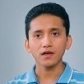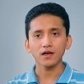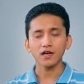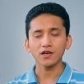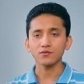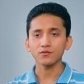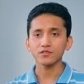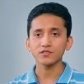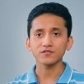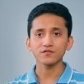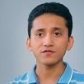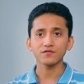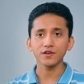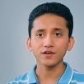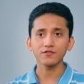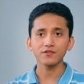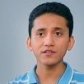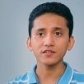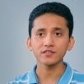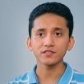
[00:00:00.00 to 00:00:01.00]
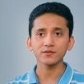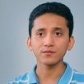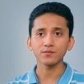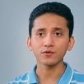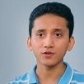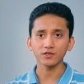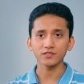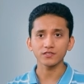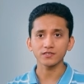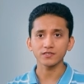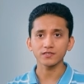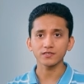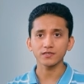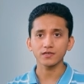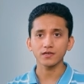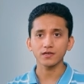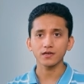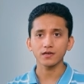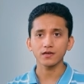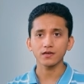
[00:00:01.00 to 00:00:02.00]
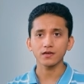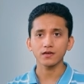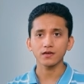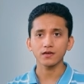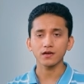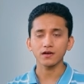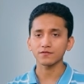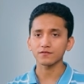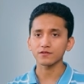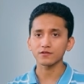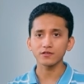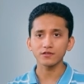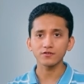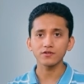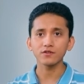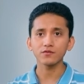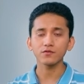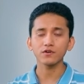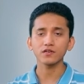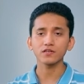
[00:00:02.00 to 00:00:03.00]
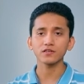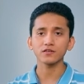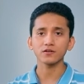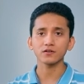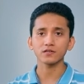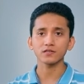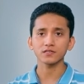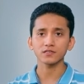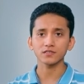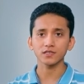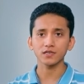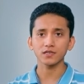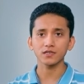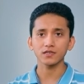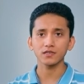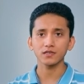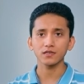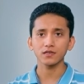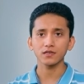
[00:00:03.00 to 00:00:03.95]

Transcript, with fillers: I was very disappointed after hearing what the doctor said.